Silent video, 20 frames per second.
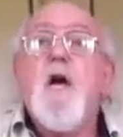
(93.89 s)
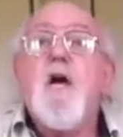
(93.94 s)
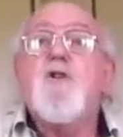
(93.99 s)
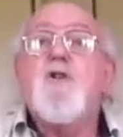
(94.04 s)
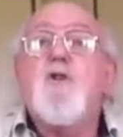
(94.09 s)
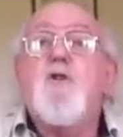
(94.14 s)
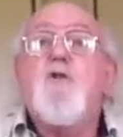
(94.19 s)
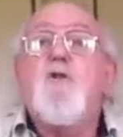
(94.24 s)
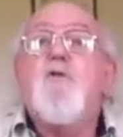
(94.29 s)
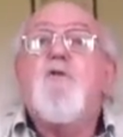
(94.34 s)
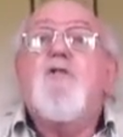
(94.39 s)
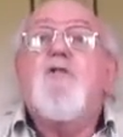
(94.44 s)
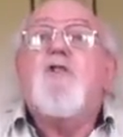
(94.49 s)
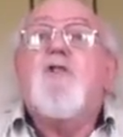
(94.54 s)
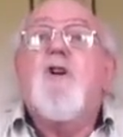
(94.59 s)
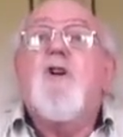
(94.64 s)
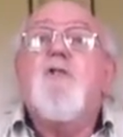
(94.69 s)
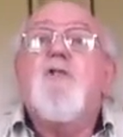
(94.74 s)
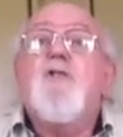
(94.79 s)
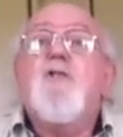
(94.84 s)
As sure as
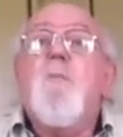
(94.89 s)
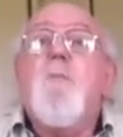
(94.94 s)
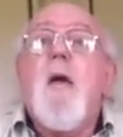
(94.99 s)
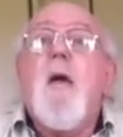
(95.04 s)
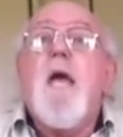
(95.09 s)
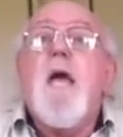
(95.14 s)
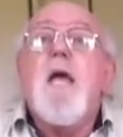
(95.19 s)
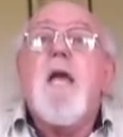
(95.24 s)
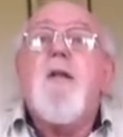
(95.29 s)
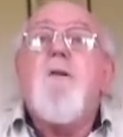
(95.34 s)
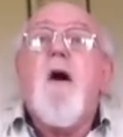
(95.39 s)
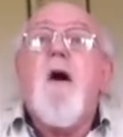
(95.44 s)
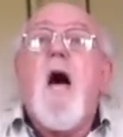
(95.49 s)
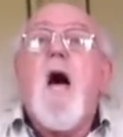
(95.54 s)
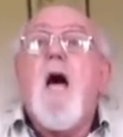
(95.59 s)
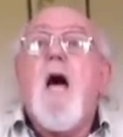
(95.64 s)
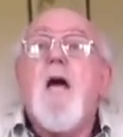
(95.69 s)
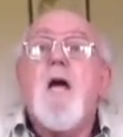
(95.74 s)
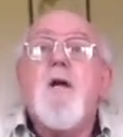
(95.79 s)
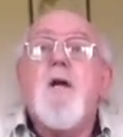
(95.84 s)
guns are made of
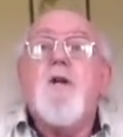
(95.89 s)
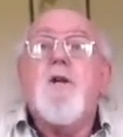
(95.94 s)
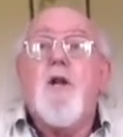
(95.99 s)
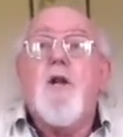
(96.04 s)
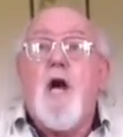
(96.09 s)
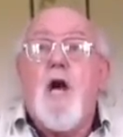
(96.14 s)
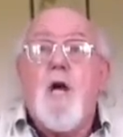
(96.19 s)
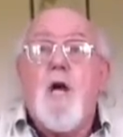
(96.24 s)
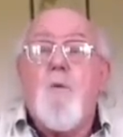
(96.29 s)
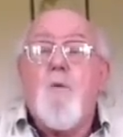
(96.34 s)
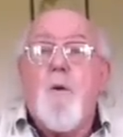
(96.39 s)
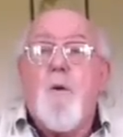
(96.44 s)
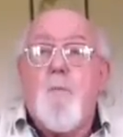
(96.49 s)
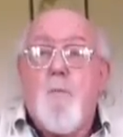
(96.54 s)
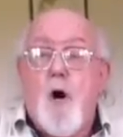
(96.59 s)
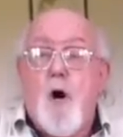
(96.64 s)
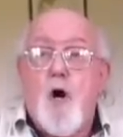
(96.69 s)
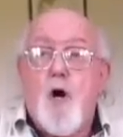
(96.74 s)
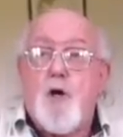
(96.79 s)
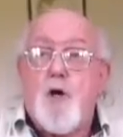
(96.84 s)
iron, I were
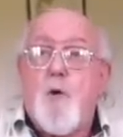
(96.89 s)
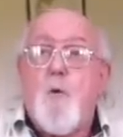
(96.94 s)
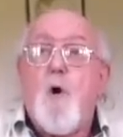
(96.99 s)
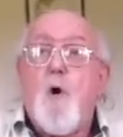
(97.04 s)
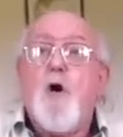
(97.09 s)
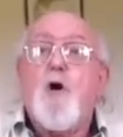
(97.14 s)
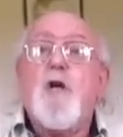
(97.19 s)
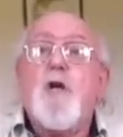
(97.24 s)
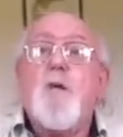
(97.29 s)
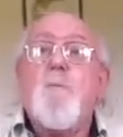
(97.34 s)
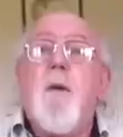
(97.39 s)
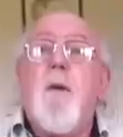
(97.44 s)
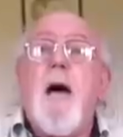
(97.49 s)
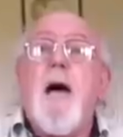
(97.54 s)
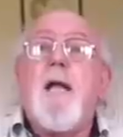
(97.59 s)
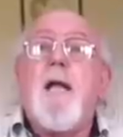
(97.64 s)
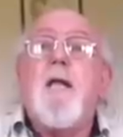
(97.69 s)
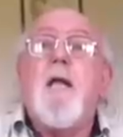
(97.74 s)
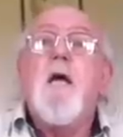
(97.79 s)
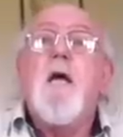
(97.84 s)
born a working
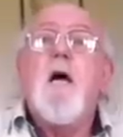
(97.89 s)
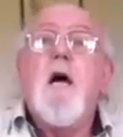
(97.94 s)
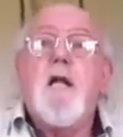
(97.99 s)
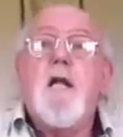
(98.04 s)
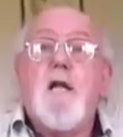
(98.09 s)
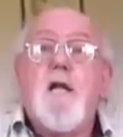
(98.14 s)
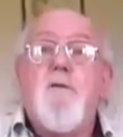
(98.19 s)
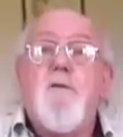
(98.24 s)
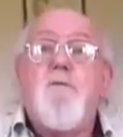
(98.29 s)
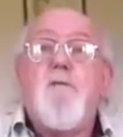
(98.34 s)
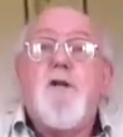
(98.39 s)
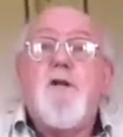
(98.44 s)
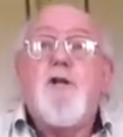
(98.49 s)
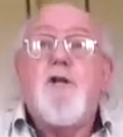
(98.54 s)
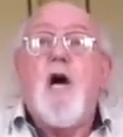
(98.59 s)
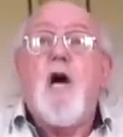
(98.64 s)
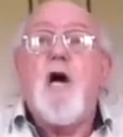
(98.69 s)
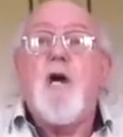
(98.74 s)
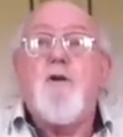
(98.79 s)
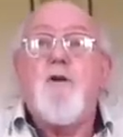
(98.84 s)
man. I'd live
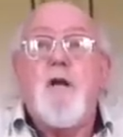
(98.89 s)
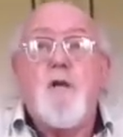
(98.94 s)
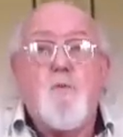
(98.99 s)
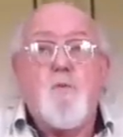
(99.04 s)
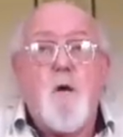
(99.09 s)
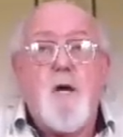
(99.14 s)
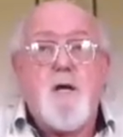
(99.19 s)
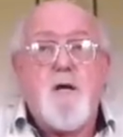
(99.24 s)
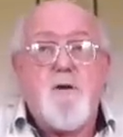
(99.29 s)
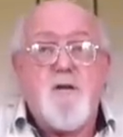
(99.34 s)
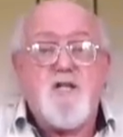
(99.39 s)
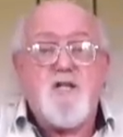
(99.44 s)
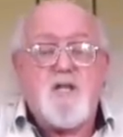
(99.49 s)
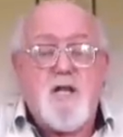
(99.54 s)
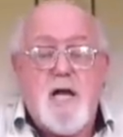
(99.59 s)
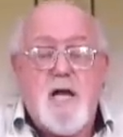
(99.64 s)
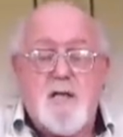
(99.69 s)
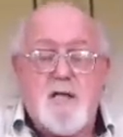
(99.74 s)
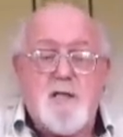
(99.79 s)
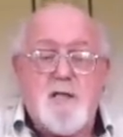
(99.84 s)
and die right where I
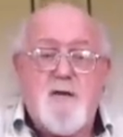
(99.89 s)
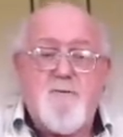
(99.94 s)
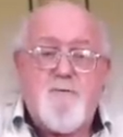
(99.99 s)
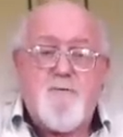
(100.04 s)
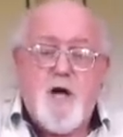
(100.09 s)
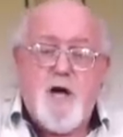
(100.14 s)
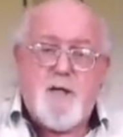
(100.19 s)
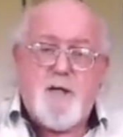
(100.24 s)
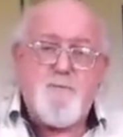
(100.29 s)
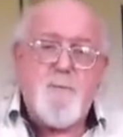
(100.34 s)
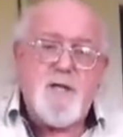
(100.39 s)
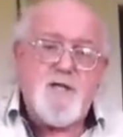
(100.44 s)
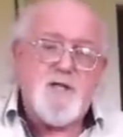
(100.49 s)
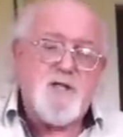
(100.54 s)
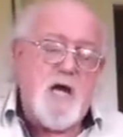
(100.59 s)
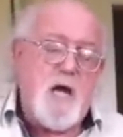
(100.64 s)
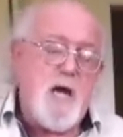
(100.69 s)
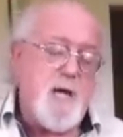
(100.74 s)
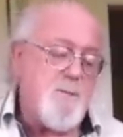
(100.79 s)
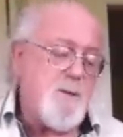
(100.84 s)
stand if I'd my
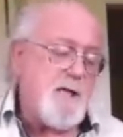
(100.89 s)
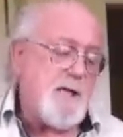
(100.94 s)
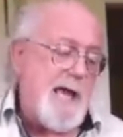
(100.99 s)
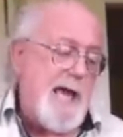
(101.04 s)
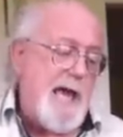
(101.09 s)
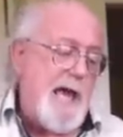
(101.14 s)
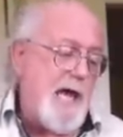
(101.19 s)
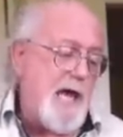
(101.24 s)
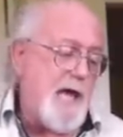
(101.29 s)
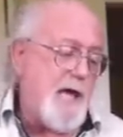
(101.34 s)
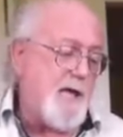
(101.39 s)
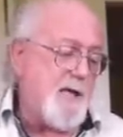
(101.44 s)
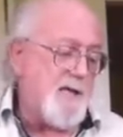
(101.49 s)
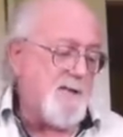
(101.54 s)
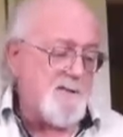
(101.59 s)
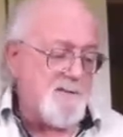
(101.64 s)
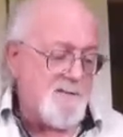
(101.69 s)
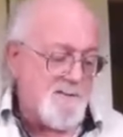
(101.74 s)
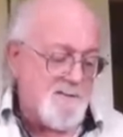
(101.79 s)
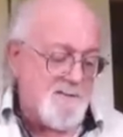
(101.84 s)
time
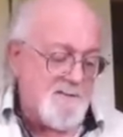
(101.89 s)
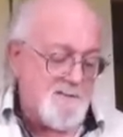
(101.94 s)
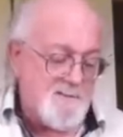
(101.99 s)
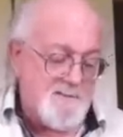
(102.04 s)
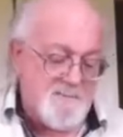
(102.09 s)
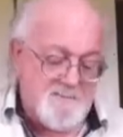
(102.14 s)
again.